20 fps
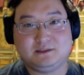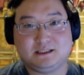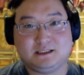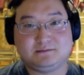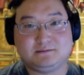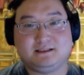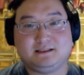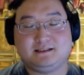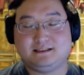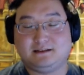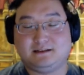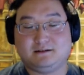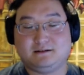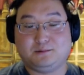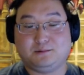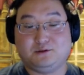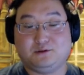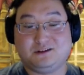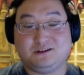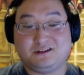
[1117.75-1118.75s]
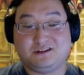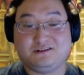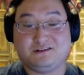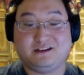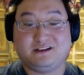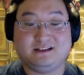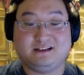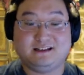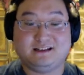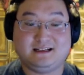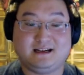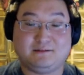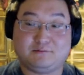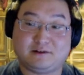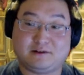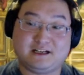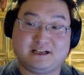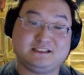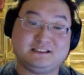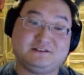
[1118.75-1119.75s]
Just because they were born in Korea and they got
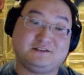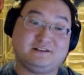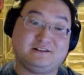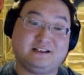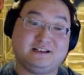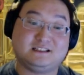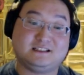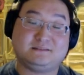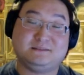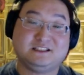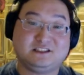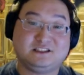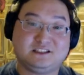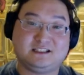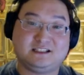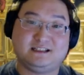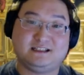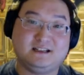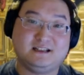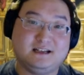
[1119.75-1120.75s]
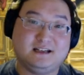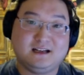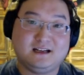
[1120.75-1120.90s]
raised in Korea doesn't mean shit.